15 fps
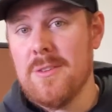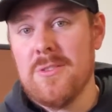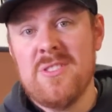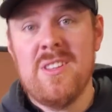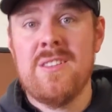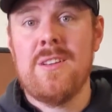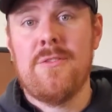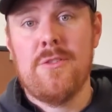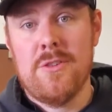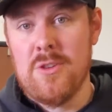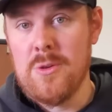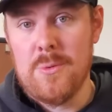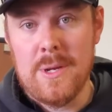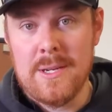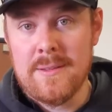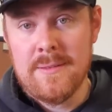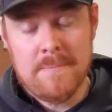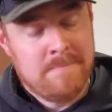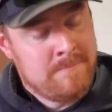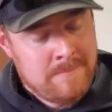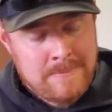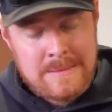and it'll sit there for 2 weeks.
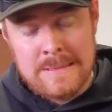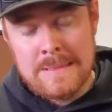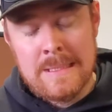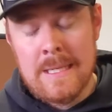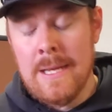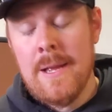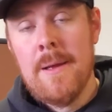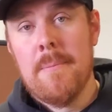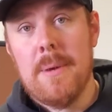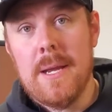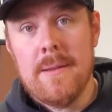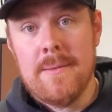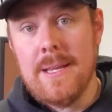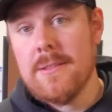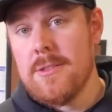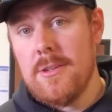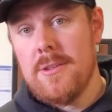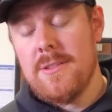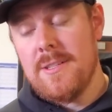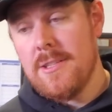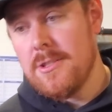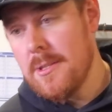but that's your
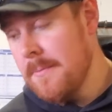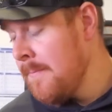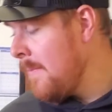decision.